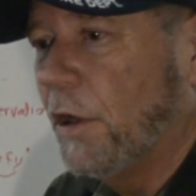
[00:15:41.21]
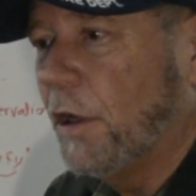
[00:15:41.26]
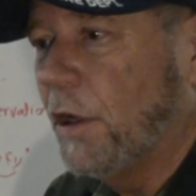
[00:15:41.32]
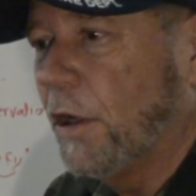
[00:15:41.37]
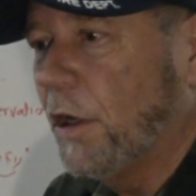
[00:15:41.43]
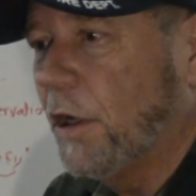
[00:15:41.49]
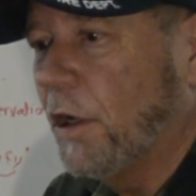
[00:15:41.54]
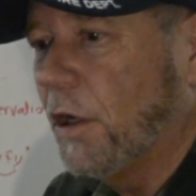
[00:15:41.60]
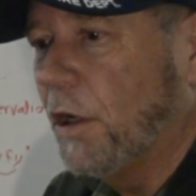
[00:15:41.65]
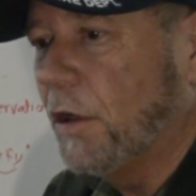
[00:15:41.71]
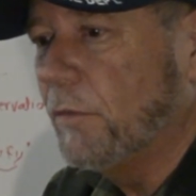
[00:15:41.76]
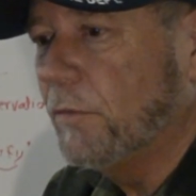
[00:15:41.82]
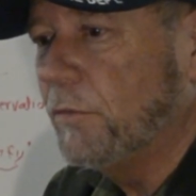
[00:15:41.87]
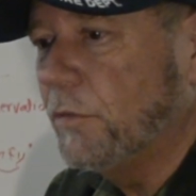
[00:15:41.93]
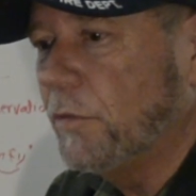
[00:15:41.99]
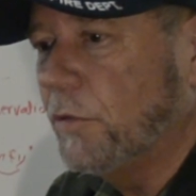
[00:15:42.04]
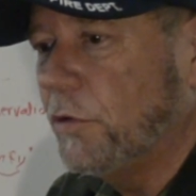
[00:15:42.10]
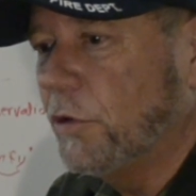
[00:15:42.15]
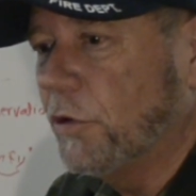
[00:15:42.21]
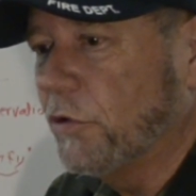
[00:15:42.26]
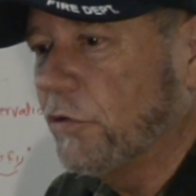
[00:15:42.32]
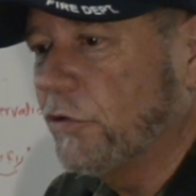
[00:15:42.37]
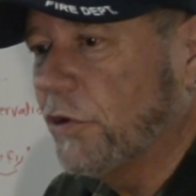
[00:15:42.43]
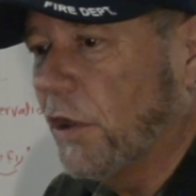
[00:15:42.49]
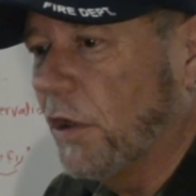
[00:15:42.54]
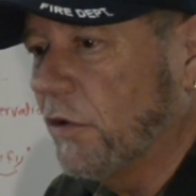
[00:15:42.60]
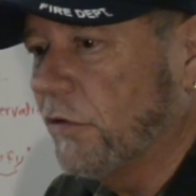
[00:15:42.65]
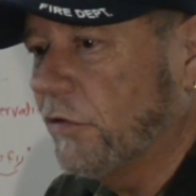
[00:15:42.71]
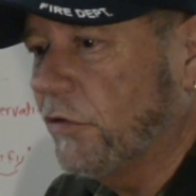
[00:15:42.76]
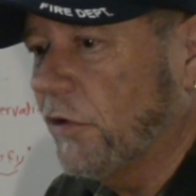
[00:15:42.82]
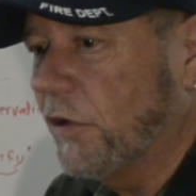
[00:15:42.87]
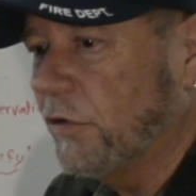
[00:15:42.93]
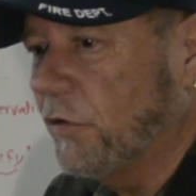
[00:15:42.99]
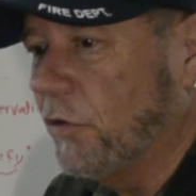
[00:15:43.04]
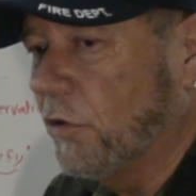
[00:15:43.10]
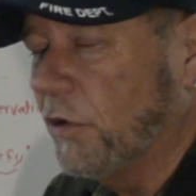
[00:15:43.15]
your cell
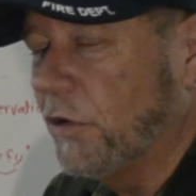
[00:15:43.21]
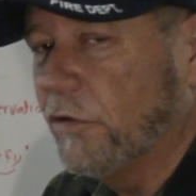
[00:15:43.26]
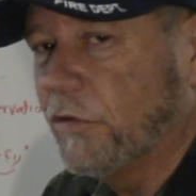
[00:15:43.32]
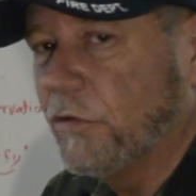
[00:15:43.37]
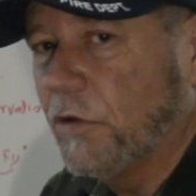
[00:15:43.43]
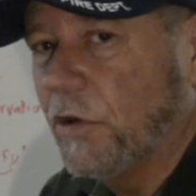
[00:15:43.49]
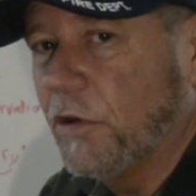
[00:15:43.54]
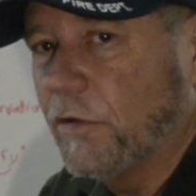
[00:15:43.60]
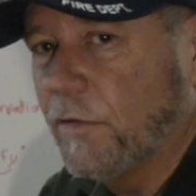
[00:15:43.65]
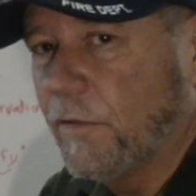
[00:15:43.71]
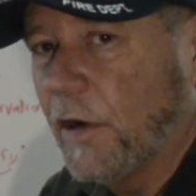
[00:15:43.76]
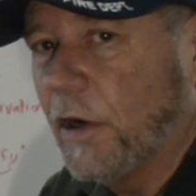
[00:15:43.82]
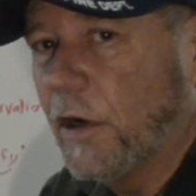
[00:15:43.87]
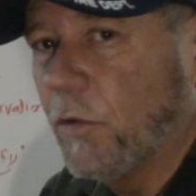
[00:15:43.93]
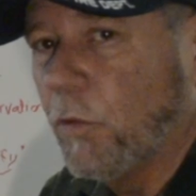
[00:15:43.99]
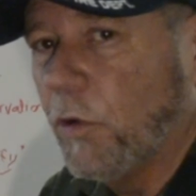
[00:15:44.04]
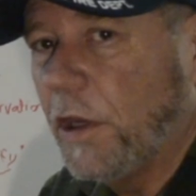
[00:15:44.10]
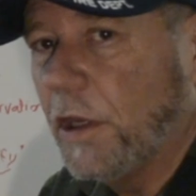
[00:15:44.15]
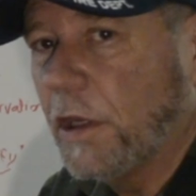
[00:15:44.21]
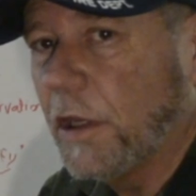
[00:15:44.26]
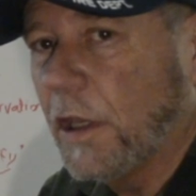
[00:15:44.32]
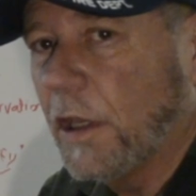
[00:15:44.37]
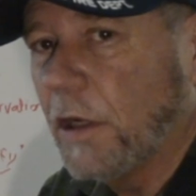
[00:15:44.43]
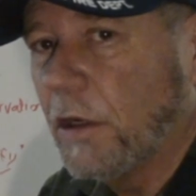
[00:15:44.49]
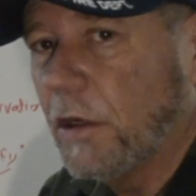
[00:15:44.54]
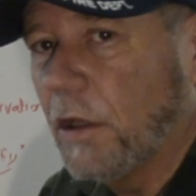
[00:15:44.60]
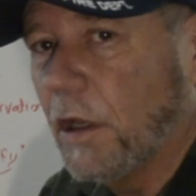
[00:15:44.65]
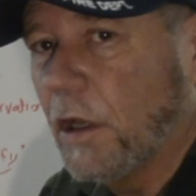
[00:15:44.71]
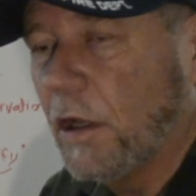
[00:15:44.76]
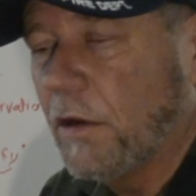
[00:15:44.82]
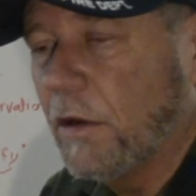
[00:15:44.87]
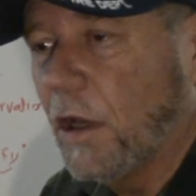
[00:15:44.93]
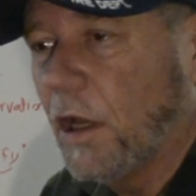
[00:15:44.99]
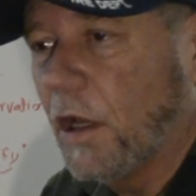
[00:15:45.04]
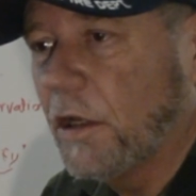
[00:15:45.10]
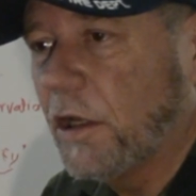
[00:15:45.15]
signal is very weak, and
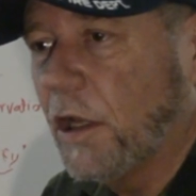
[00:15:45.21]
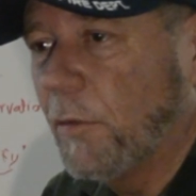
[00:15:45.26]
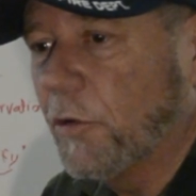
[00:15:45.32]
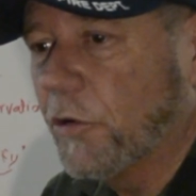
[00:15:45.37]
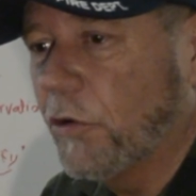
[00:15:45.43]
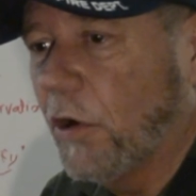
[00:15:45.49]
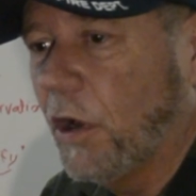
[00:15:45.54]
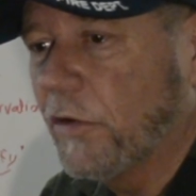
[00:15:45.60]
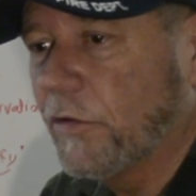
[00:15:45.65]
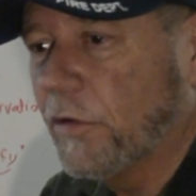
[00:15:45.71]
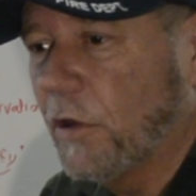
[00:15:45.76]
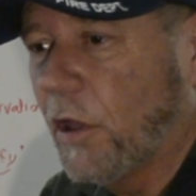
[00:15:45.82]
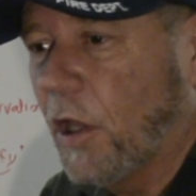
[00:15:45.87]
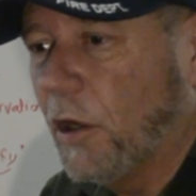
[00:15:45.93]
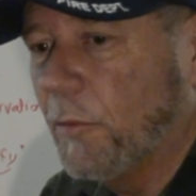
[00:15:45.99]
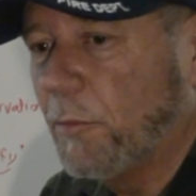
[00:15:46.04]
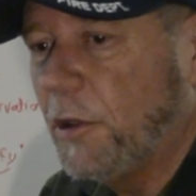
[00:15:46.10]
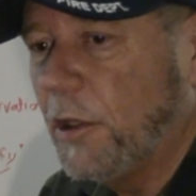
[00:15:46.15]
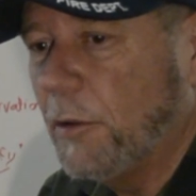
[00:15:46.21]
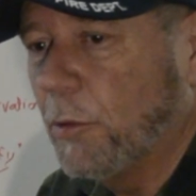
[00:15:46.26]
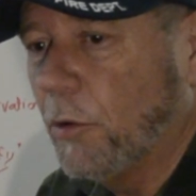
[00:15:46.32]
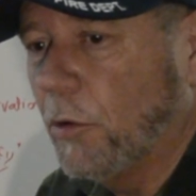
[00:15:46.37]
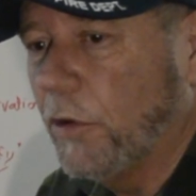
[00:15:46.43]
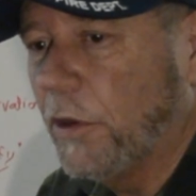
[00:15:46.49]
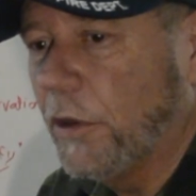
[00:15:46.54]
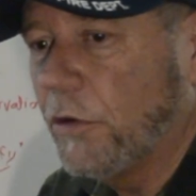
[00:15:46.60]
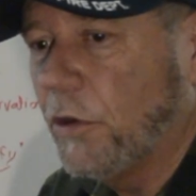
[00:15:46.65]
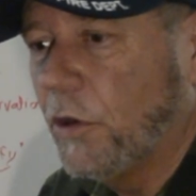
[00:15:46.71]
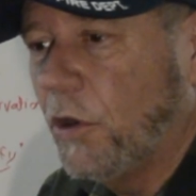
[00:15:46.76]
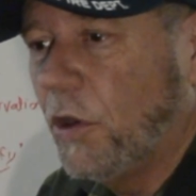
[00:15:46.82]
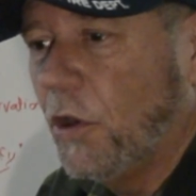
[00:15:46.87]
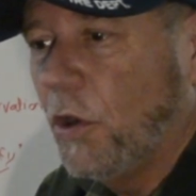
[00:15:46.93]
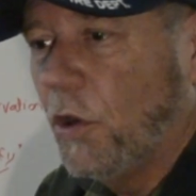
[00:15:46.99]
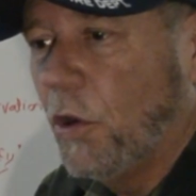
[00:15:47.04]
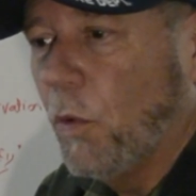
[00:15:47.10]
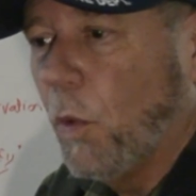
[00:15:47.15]
I come across a lot of people that
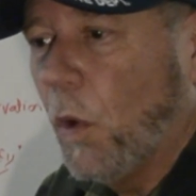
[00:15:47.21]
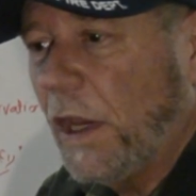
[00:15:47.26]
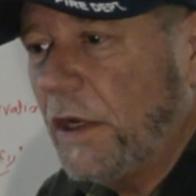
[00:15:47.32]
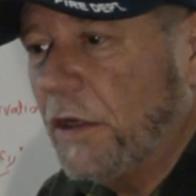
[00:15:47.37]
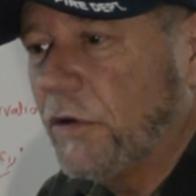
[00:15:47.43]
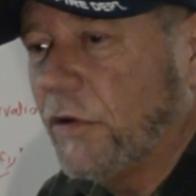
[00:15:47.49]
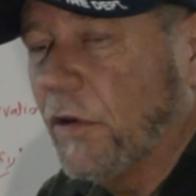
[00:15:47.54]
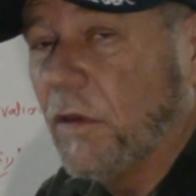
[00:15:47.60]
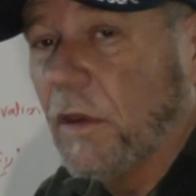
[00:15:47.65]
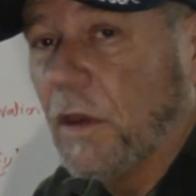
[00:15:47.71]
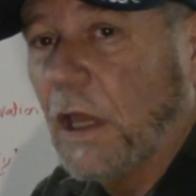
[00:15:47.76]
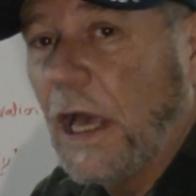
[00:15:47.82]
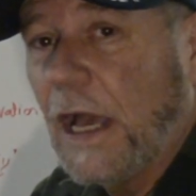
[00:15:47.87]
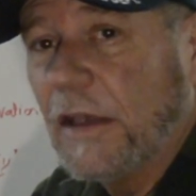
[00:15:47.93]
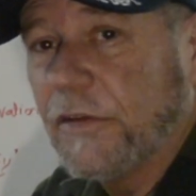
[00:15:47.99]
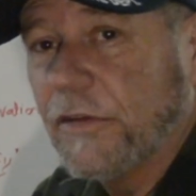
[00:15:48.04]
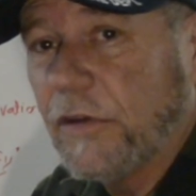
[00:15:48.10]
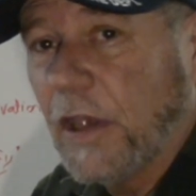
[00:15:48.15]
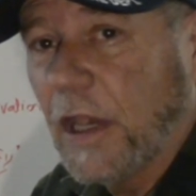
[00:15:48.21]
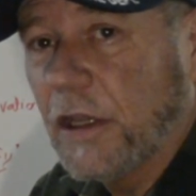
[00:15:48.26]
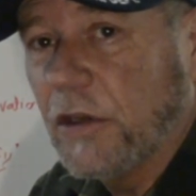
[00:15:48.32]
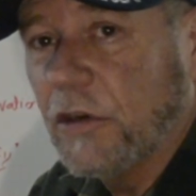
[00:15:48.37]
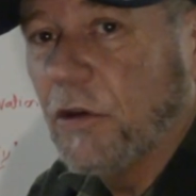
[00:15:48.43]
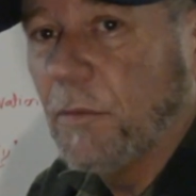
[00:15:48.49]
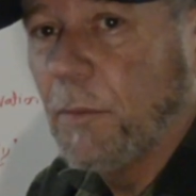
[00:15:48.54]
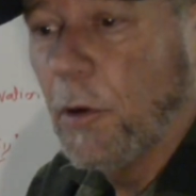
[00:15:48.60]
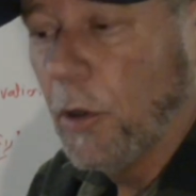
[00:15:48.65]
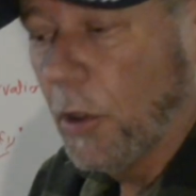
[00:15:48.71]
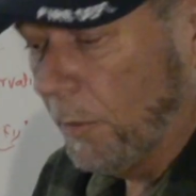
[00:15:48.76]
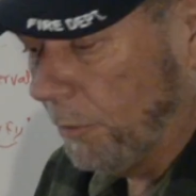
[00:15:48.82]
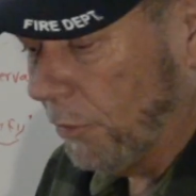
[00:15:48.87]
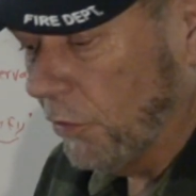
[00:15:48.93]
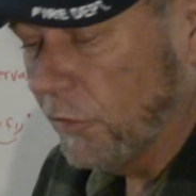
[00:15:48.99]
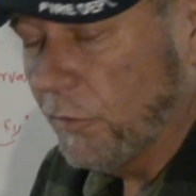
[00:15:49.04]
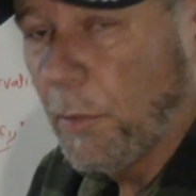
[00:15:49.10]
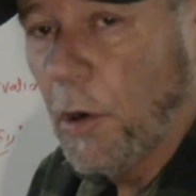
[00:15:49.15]
wait until the last second to pull
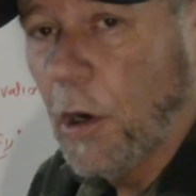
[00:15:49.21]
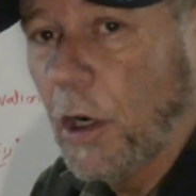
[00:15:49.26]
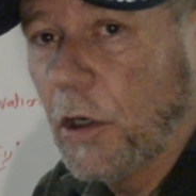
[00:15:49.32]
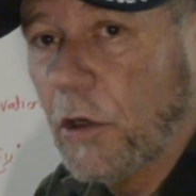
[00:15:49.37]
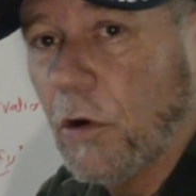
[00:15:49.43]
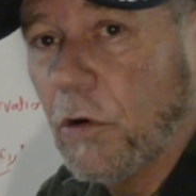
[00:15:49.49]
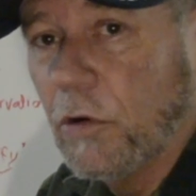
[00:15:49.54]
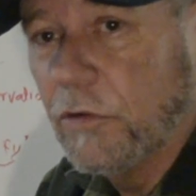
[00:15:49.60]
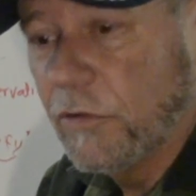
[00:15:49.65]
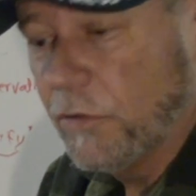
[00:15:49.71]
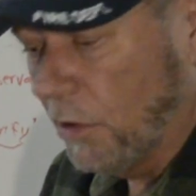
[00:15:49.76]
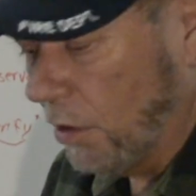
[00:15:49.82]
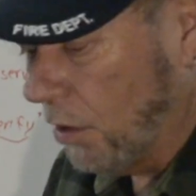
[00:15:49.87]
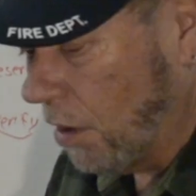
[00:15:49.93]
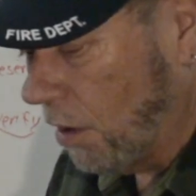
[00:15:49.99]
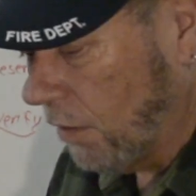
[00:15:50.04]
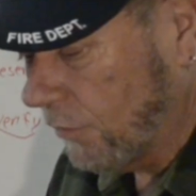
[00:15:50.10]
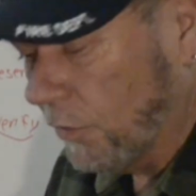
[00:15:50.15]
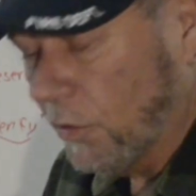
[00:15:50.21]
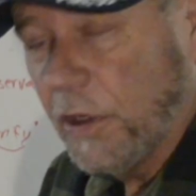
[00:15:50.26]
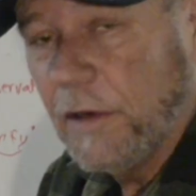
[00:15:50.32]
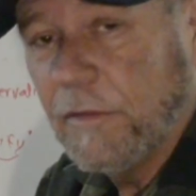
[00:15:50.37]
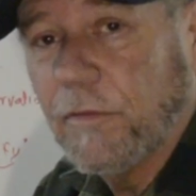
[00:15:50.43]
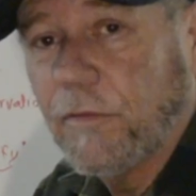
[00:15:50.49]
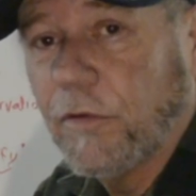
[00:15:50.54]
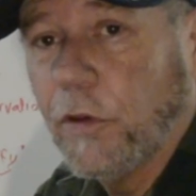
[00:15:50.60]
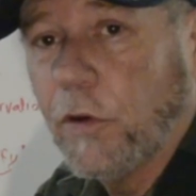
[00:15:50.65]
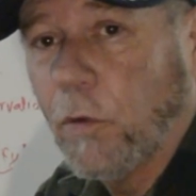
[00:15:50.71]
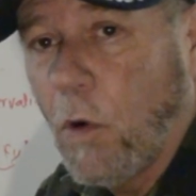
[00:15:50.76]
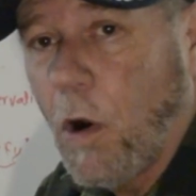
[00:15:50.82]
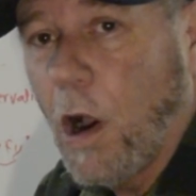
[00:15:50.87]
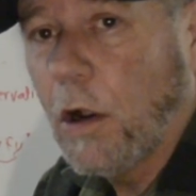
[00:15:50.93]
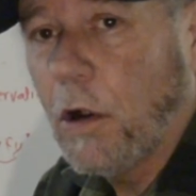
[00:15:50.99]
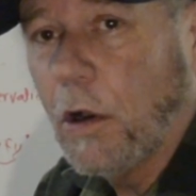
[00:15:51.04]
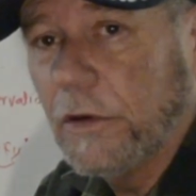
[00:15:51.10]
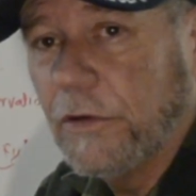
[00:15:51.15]
up those barcodes even for their
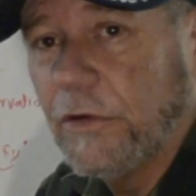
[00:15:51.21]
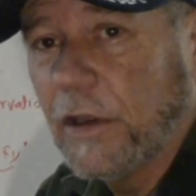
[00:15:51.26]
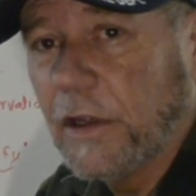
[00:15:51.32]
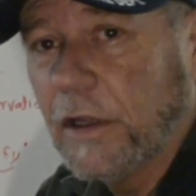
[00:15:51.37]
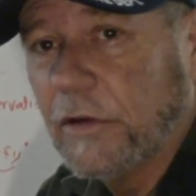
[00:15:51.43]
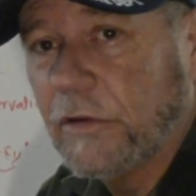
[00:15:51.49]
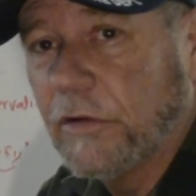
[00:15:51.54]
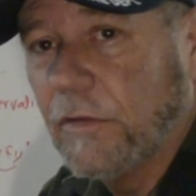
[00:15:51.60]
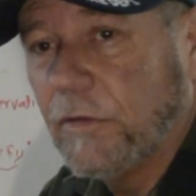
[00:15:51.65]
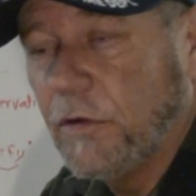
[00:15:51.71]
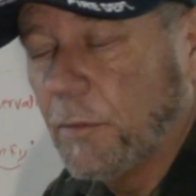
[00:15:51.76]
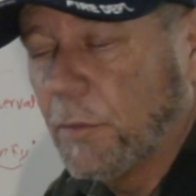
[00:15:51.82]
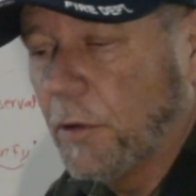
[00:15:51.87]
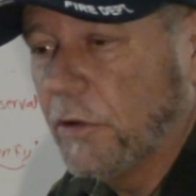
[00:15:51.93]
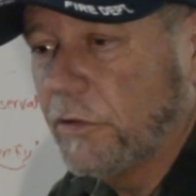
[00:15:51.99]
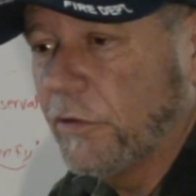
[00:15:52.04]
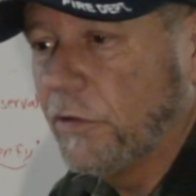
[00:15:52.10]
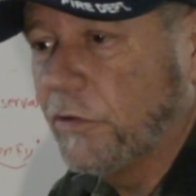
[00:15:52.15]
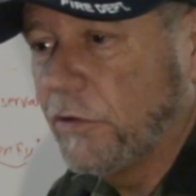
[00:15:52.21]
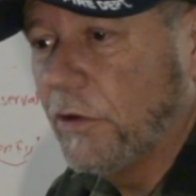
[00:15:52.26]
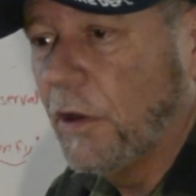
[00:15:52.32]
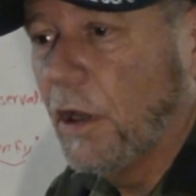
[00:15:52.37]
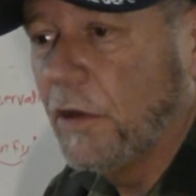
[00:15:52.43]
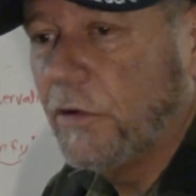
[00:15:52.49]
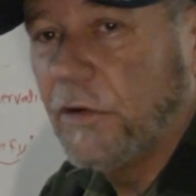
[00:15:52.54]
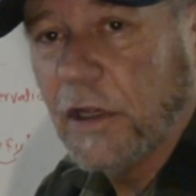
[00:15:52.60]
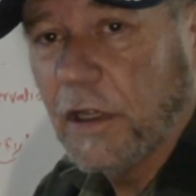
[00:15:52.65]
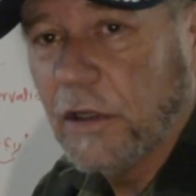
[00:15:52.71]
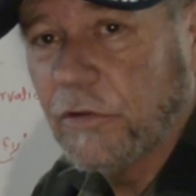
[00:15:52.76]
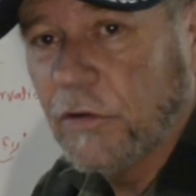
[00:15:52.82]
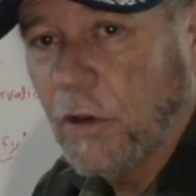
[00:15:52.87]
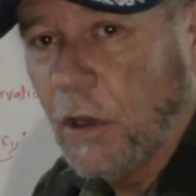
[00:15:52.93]
walk-on tickets. If you purchase tickets